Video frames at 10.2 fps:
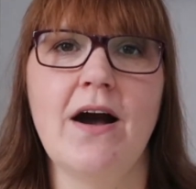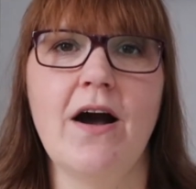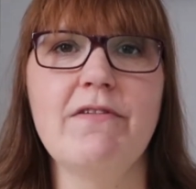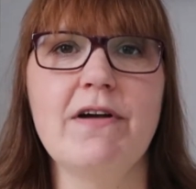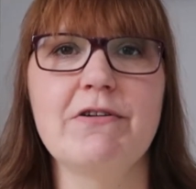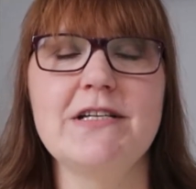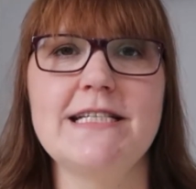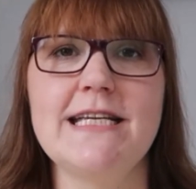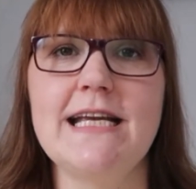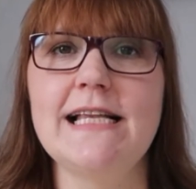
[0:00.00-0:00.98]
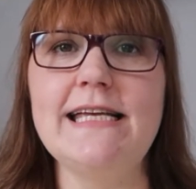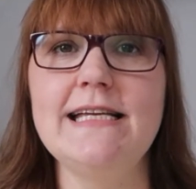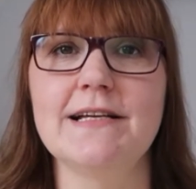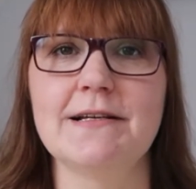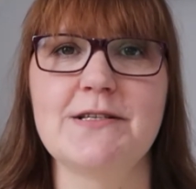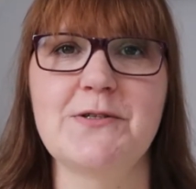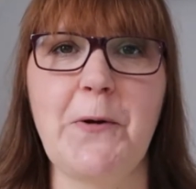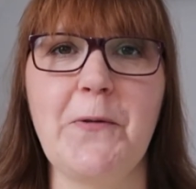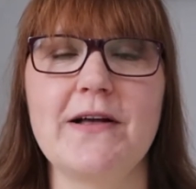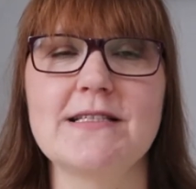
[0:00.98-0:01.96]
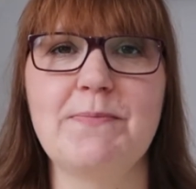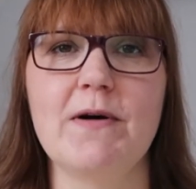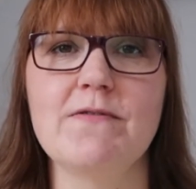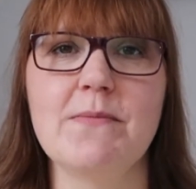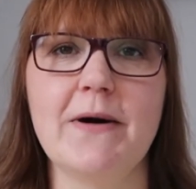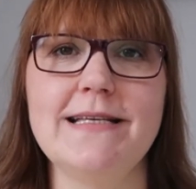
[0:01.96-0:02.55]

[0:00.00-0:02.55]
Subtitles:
I very cheekily stole that spot for my